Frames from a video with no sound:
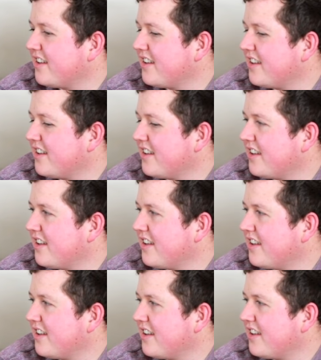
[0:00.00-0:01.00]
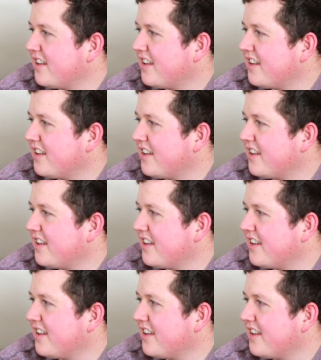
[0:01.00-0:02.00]

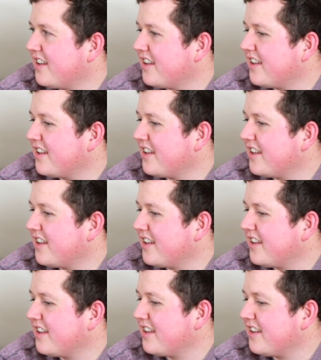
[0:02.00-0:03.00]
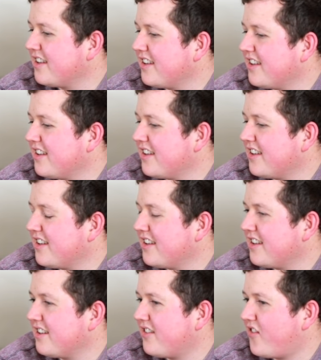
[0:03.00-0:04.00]

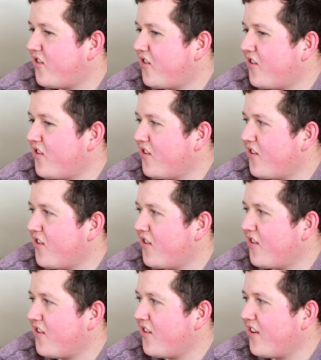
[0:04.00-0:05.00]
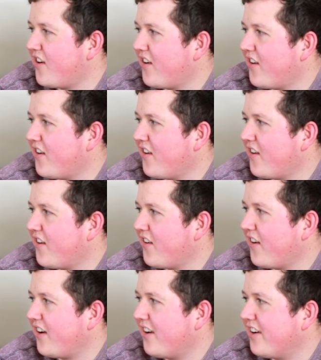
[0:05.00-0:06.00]

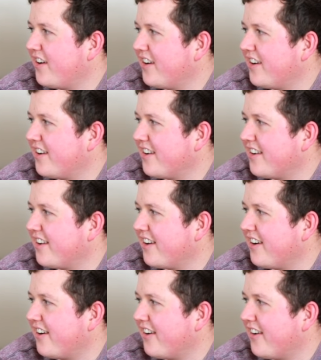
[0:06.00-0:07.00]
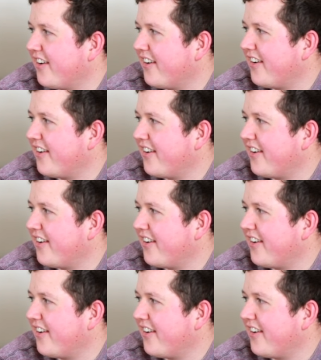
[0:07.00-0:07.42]
(silent)